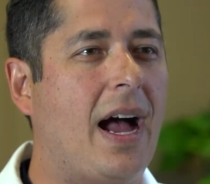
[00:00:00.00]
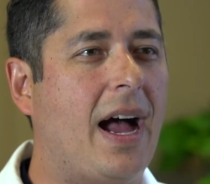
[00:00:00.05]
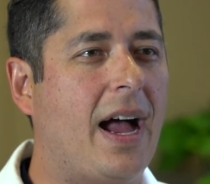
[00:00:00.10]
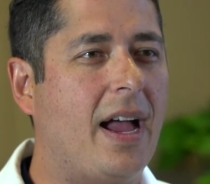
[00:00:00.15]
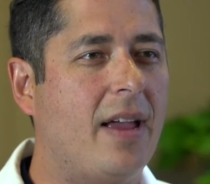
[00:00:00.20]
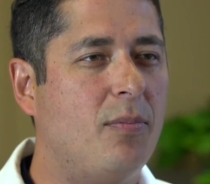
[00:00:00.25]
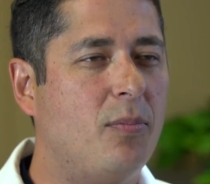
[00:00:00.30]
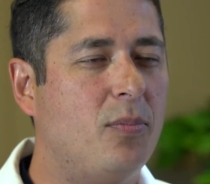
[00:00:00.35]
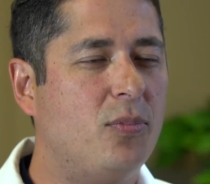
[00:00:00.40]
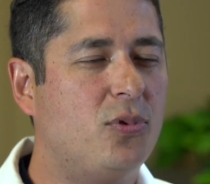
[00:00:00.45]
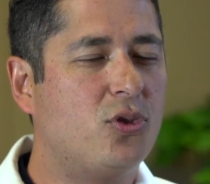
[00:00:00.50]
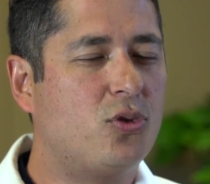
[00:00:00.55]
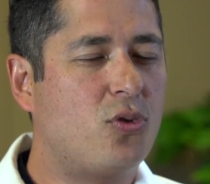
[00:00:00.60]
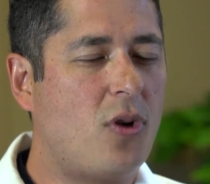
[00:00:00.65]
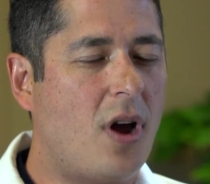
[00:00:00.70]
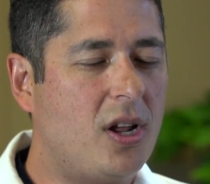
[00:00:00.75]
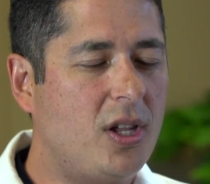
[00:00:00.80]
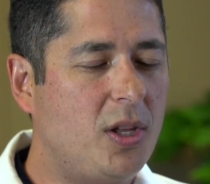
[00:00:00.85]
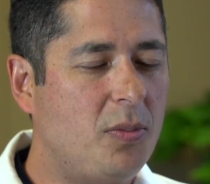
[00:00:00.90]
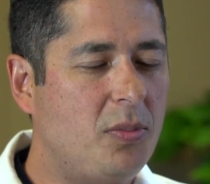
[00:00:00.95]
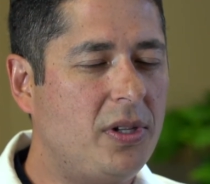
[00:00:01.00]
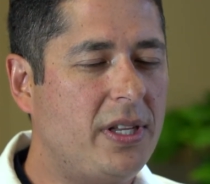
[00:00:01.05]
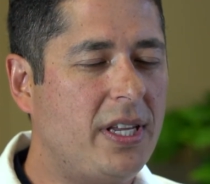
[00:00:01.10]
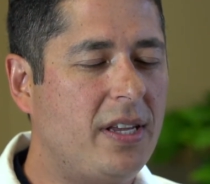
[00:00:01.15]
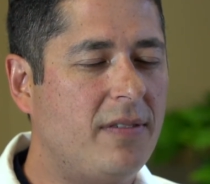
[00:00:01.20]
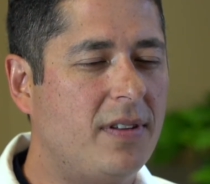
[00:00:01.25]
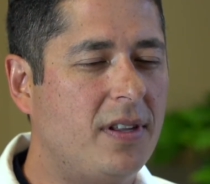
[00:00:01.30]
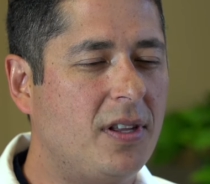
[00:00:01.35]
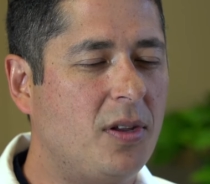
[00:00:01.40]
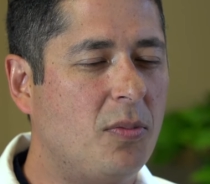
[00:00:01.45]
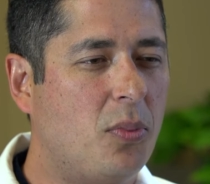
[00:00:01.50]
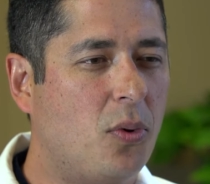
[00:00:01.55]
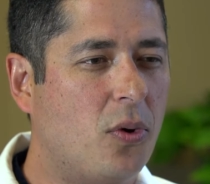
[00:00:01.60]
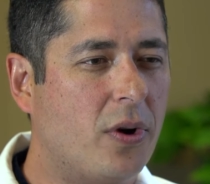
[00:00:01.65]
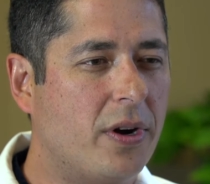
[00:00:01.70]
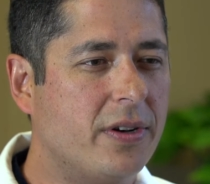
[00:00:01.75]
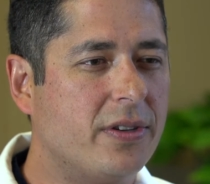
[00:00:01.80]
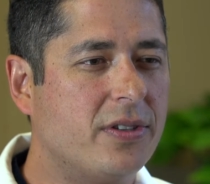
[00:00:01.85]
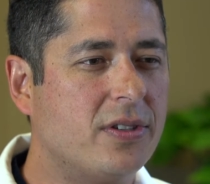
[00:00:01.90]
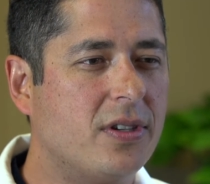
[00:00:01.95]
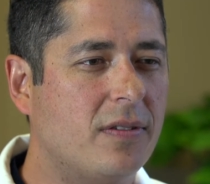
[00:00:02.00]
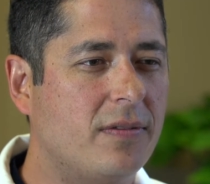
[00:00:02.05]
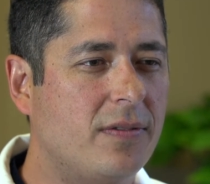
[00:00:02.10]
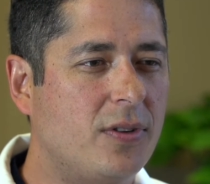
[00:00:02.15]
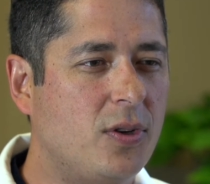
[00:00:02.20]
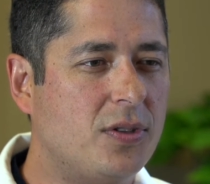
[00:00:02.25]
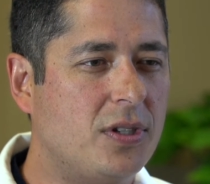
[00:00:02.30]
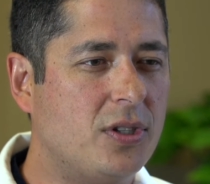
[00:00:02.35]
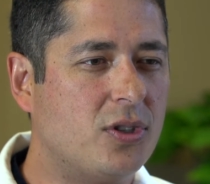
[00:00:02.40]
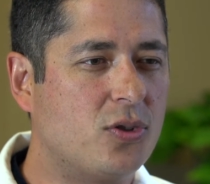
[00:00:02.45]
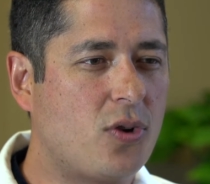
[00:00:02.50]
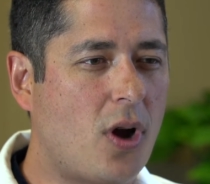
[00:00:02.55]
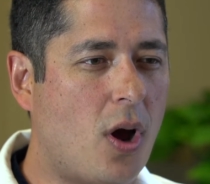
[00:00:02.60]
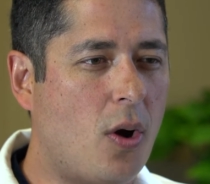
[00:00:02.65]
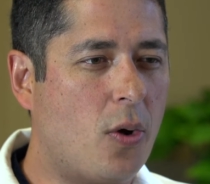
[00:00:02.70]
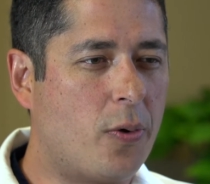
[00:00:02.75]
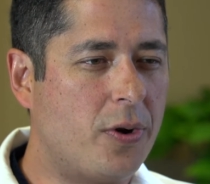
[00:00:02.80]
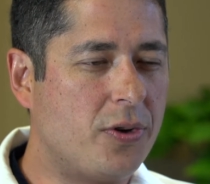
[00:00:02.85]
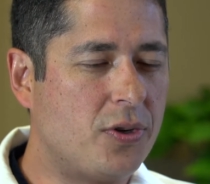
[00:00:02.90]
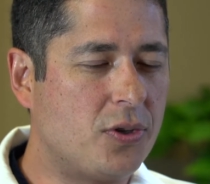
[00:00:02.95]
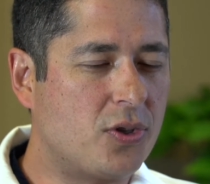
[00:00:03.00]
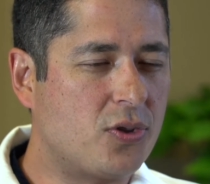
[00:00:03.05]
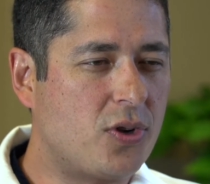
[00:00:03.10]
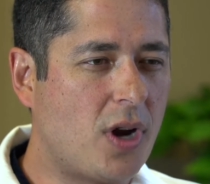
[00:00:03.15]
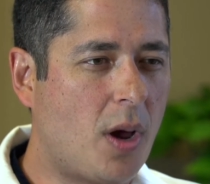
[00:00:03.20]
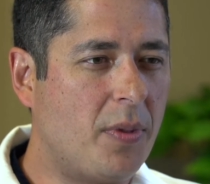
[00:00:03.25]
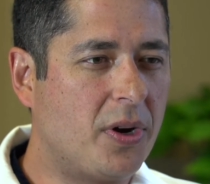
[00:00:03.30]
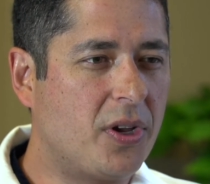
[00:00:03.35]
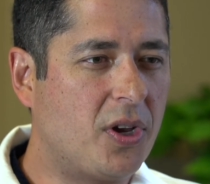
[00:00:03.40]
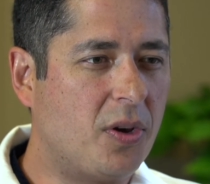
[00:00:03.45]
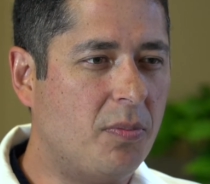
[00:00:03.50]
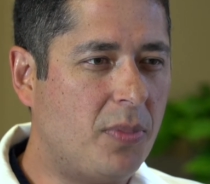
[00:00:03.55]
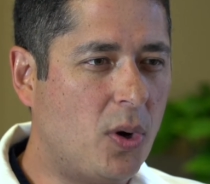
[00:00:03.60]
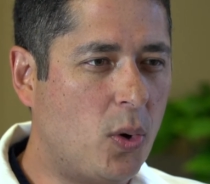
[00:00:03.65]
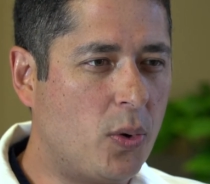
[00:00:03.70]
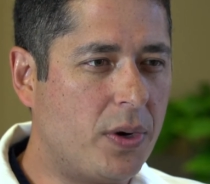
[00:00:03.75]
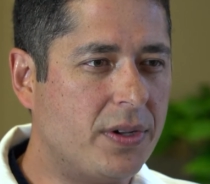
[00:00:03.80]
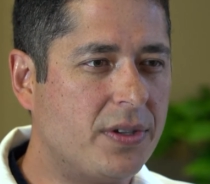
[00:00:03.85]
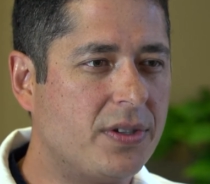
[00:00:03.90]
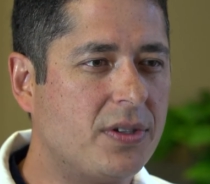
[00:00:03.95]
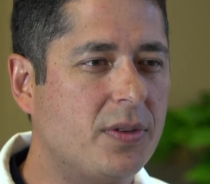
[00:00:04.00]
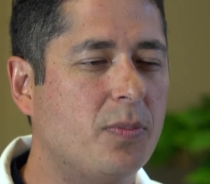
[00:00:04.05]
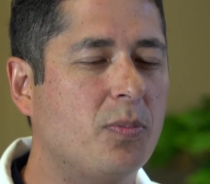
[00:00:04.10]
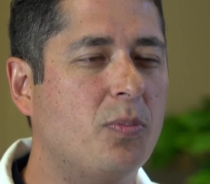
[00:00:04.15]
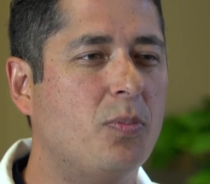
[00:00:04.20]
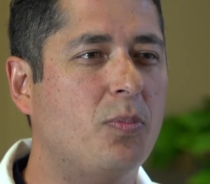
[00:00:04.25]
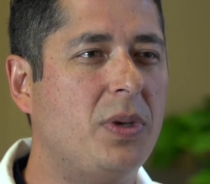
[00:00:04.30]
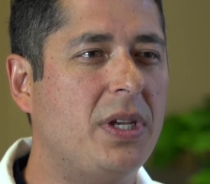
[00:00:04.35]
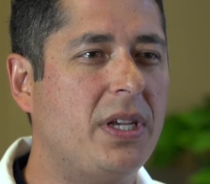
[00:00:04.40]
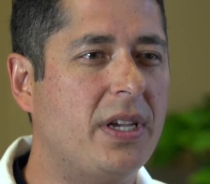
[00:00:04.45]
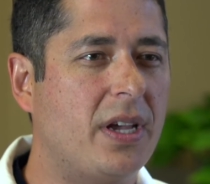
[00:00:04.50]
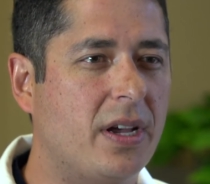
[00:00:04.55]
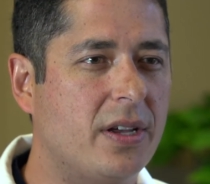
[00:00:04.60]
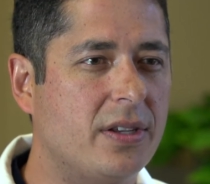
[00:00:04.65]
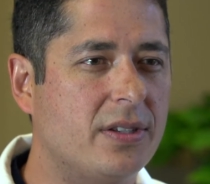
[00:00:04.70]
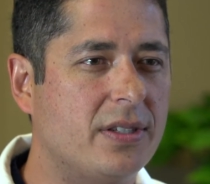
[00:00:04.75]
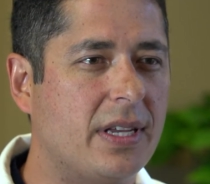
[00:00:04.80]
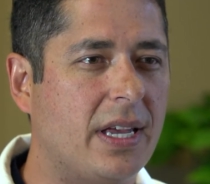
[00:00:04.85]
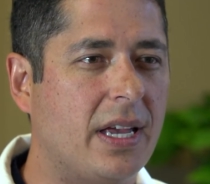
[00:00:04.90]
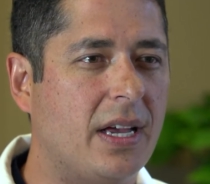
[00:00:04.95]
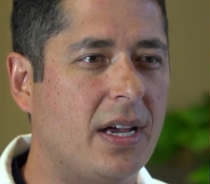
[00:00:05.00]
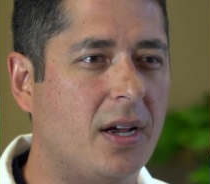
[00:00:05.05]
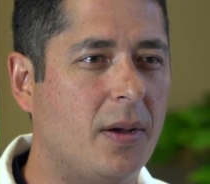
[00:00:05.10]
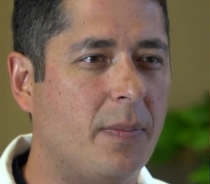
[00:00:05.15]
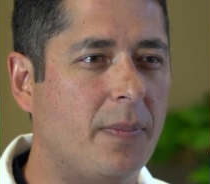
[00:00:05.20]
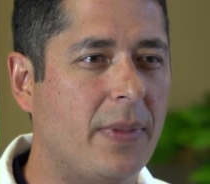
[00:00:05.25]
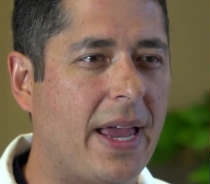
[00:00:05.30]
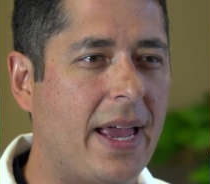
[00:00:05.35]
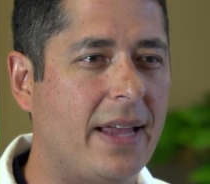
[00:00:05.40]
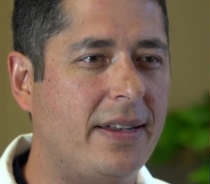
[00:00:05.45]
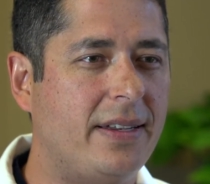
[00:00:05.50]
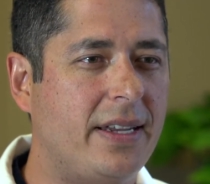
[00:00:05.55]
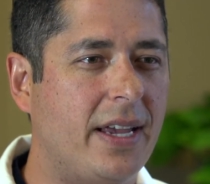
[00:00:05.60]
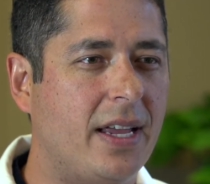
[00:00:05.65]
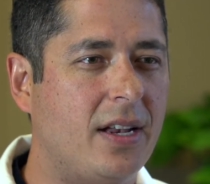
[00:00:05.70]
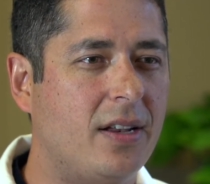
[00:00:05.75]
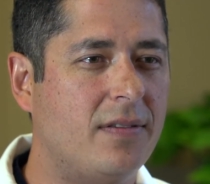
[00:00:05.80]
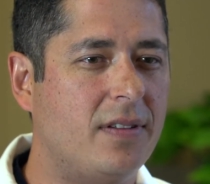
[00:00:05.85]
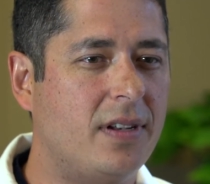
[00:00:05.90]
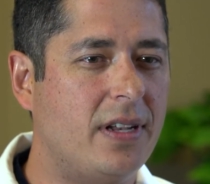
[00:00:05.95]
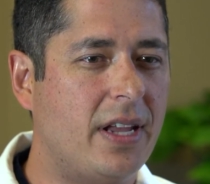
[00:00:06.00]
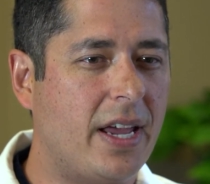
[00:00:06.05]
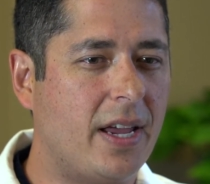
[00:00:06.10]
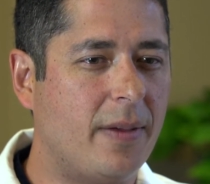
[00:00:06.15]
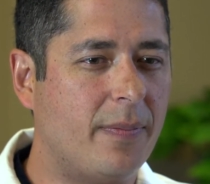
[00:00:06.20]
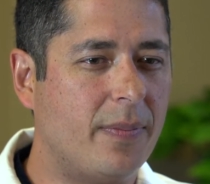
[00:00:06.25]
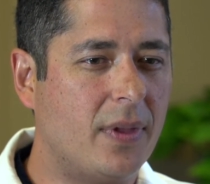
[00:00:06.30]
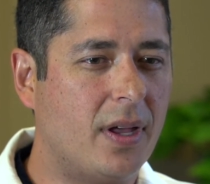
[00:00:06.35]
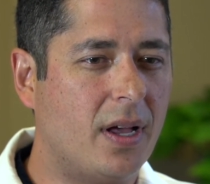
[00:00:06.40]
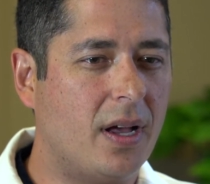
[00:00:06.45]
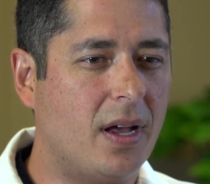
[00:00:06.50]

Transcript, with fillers: I strongly believe in the importance of using original Straumann components because um, at the end of the day,